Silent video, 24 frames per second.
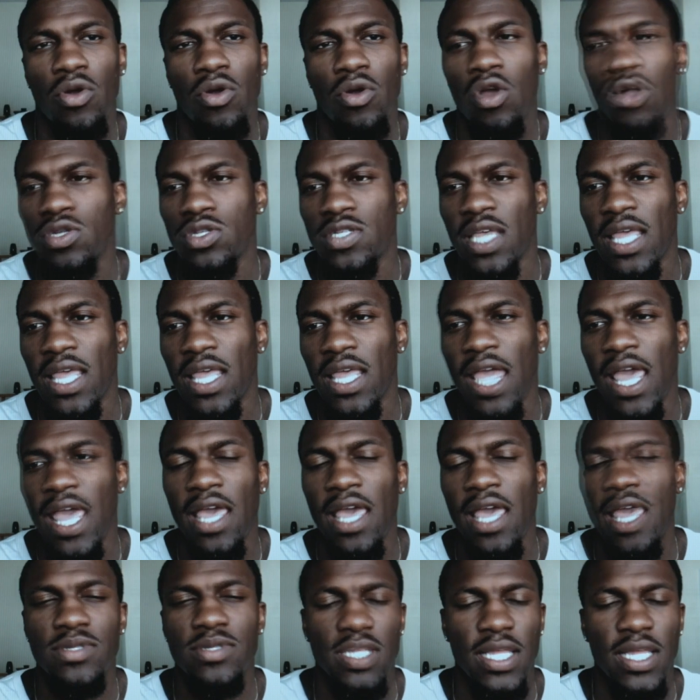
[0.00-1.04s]
go to
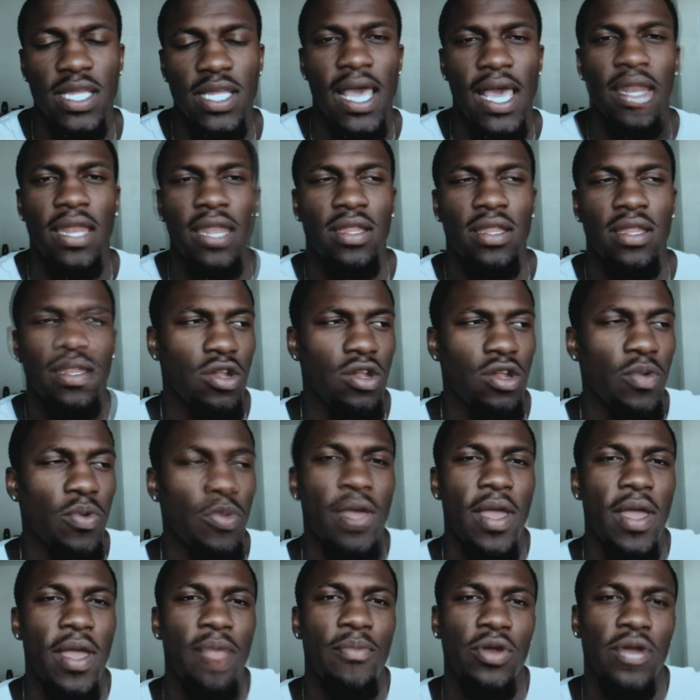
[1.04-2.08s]
games to get. We
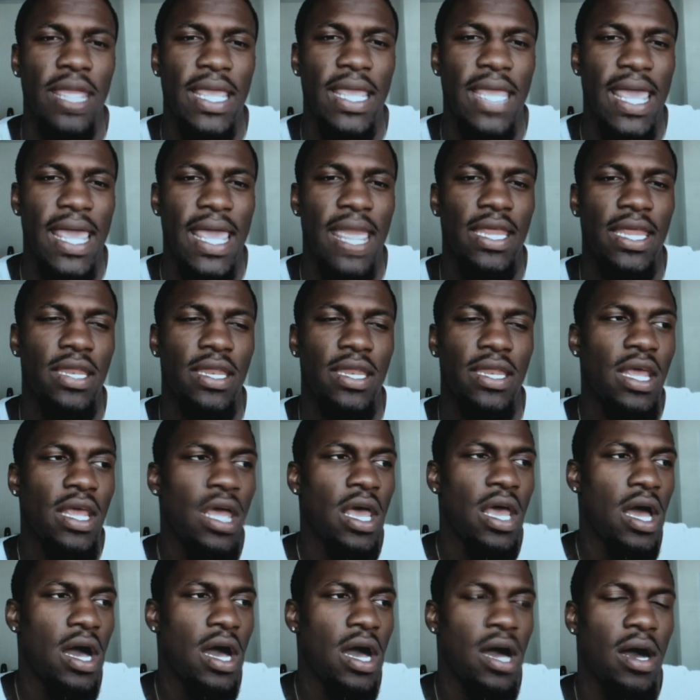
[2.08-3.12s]
were able to get it
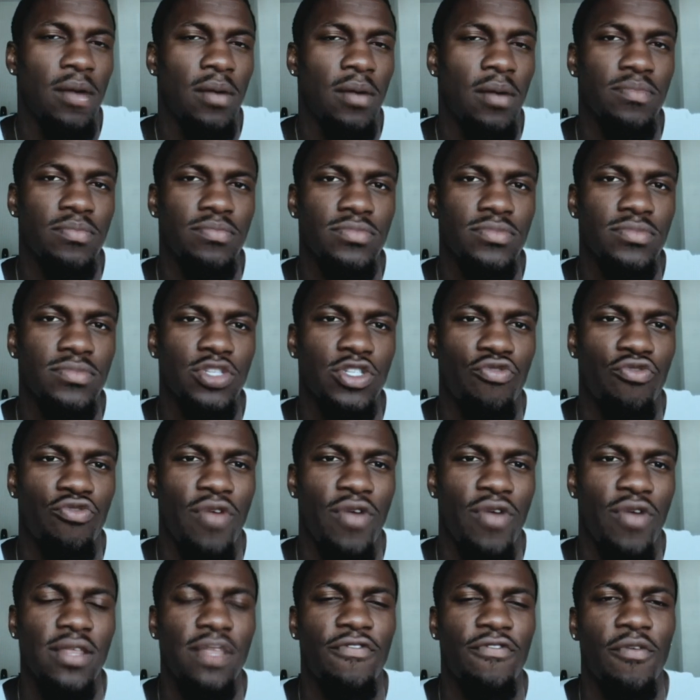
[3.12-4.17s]

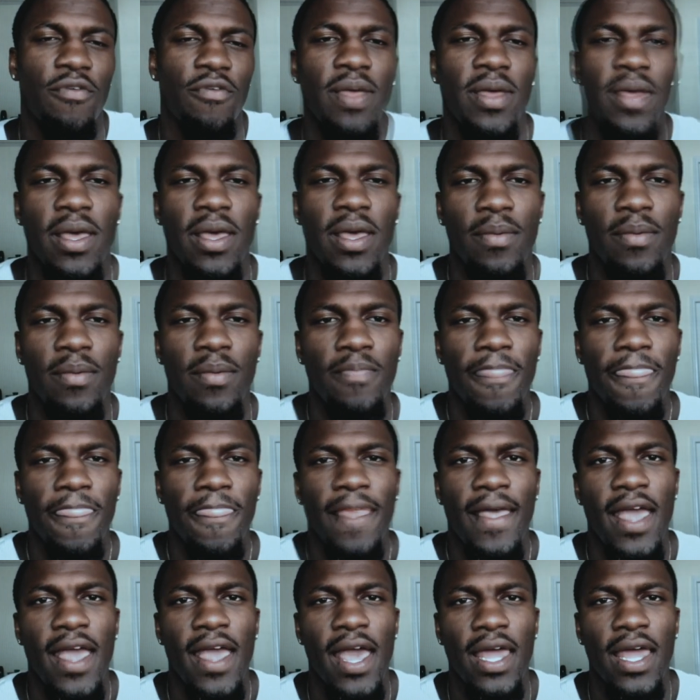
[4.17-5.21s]
directly from.
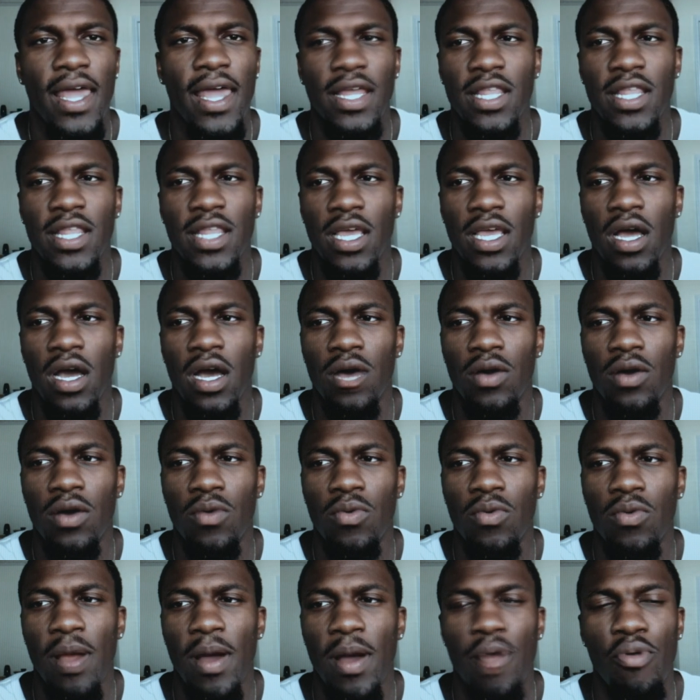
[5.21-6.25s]
And I think
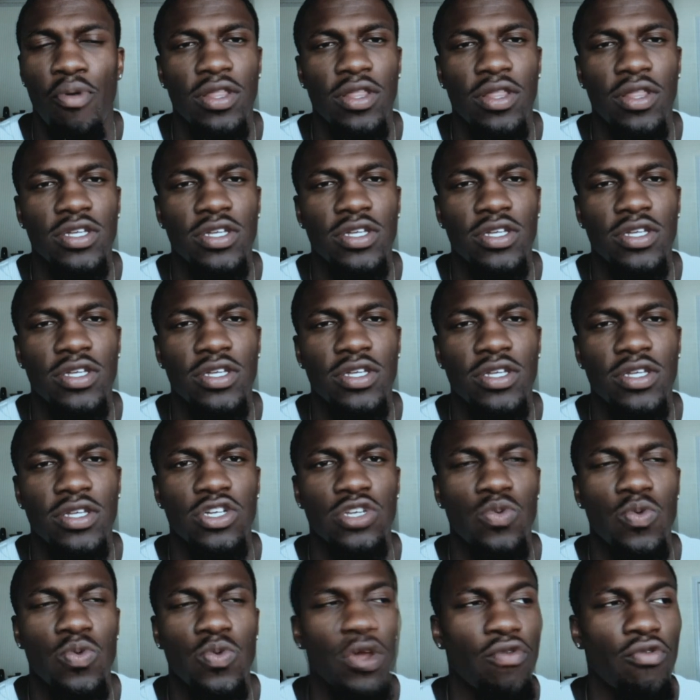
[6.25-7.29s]
with my brothers and
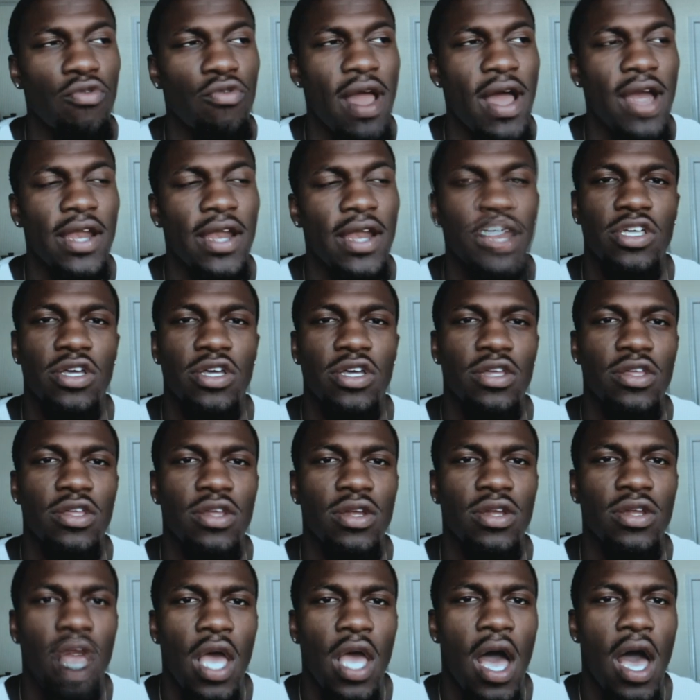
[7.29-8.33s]
sisters, we were around each
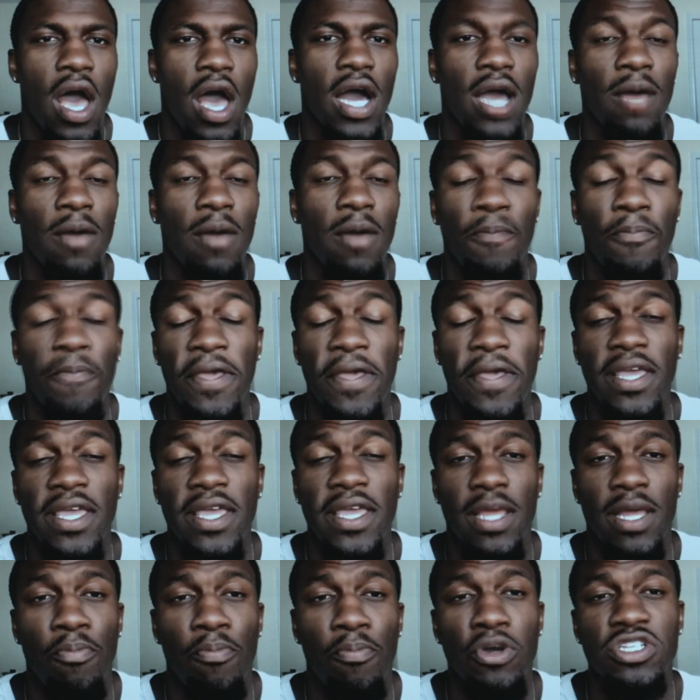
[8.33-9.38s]
other,
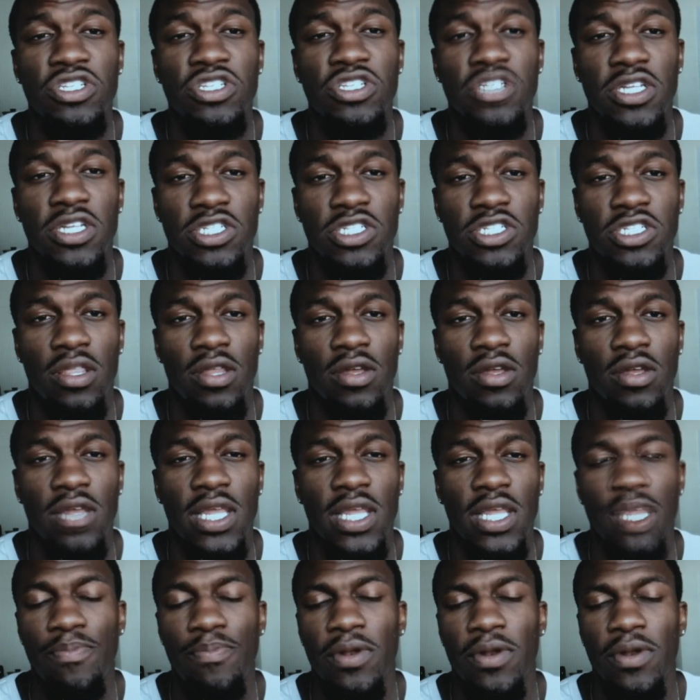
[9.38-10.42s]
competing and pushing each other and
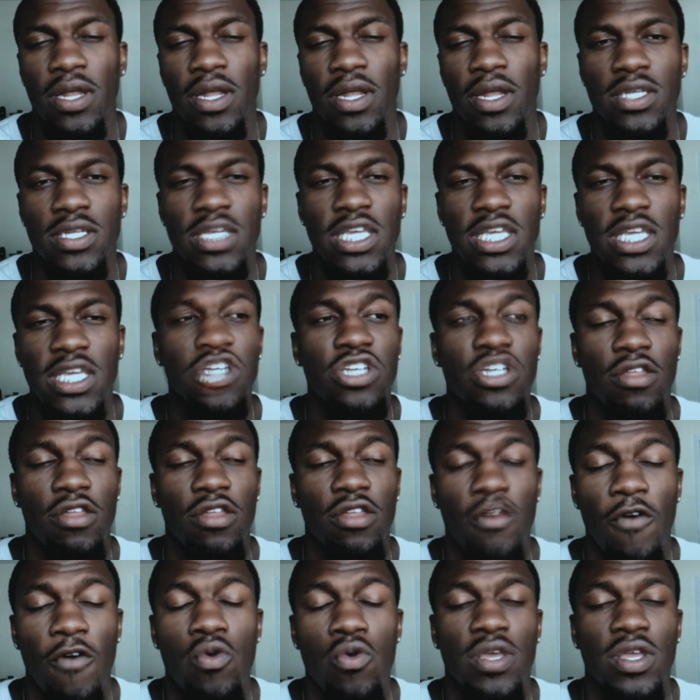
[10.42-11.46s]
keeping each other
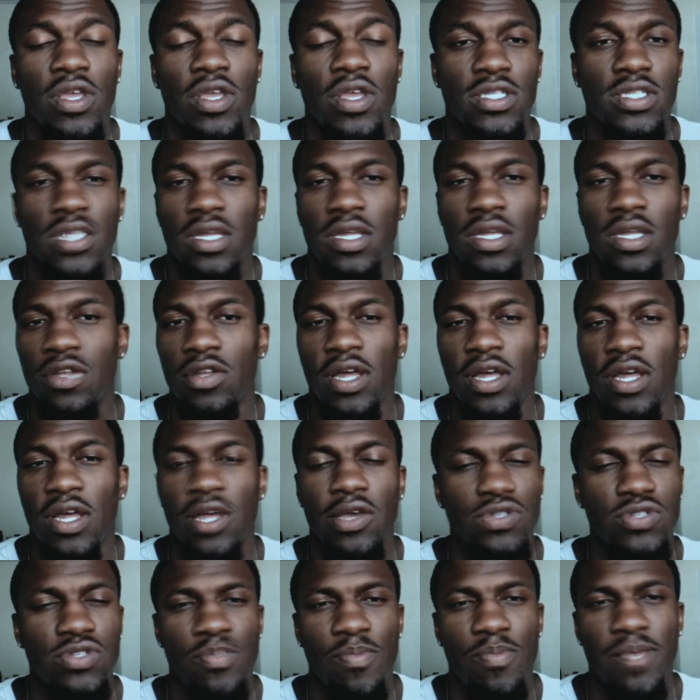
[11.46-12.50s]
focused. And I
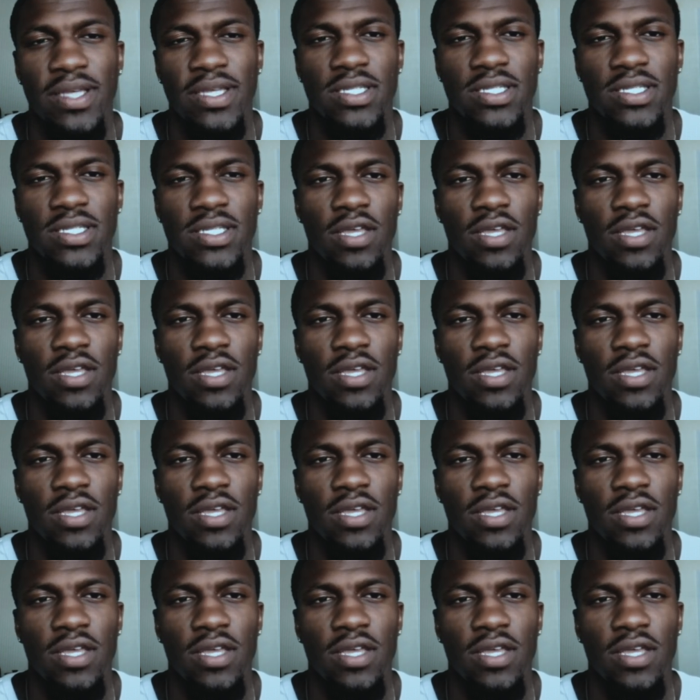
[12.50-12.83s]
think it was the best thing